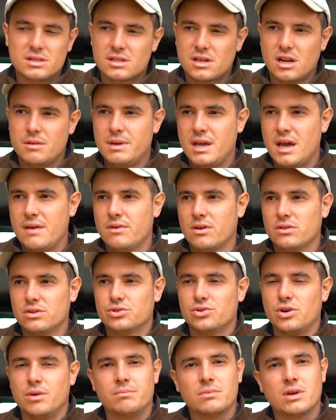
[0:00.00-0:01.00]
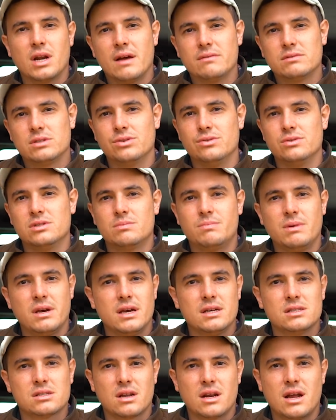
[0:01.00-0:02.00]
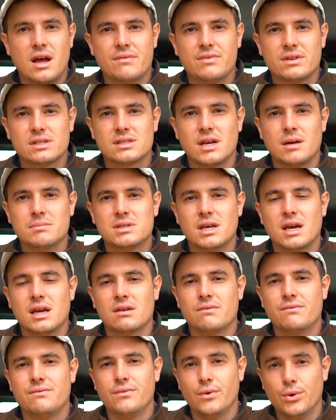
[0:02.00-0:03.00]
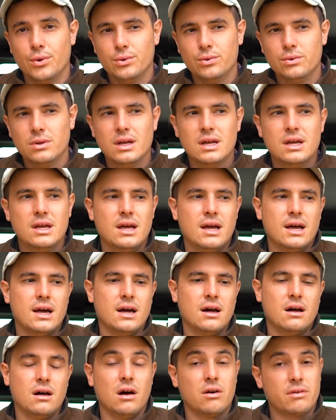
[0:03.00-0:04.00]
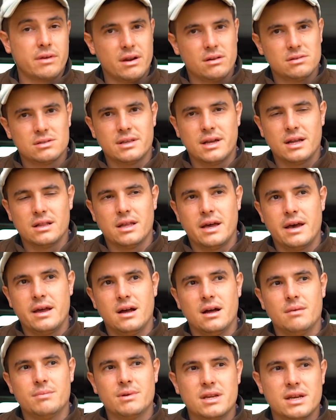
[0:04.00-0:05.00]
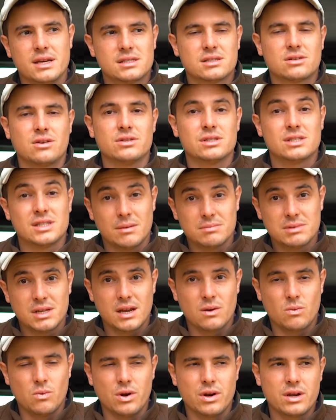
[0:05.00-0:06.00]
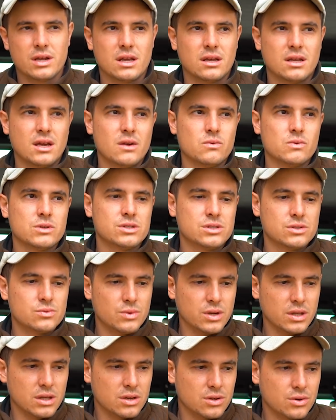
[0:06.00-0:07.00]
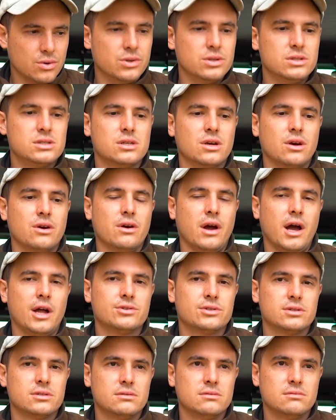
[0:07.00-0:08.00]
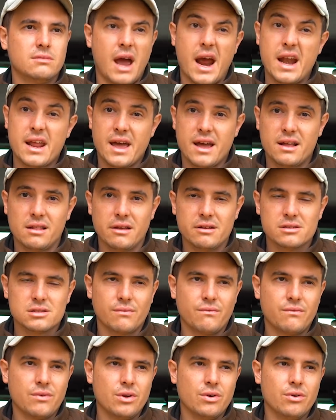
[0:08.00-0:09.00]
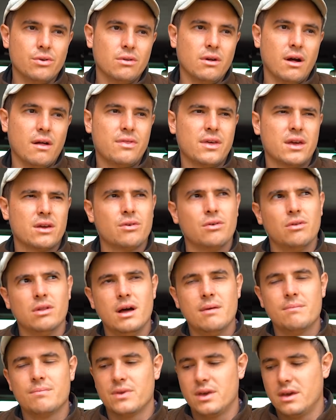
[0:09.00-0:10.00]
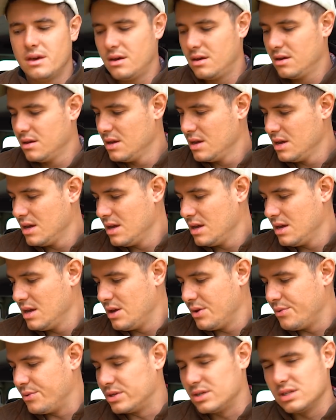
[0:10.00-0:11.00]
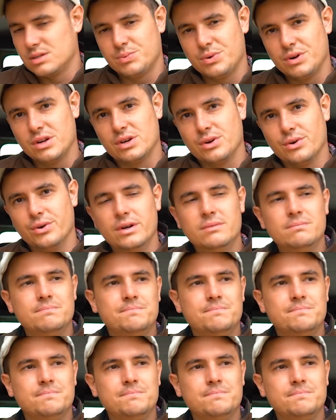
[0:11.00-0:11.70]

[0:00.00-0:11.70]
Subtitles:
it's going to be heavy on the trip, I'm going to have 2 spares, going to have the sub tank full. I'll get onto that later, yes, got the sub tank working again, which is really good. So 188 litres of fuel, I think, all up, yeah, which is pretty good.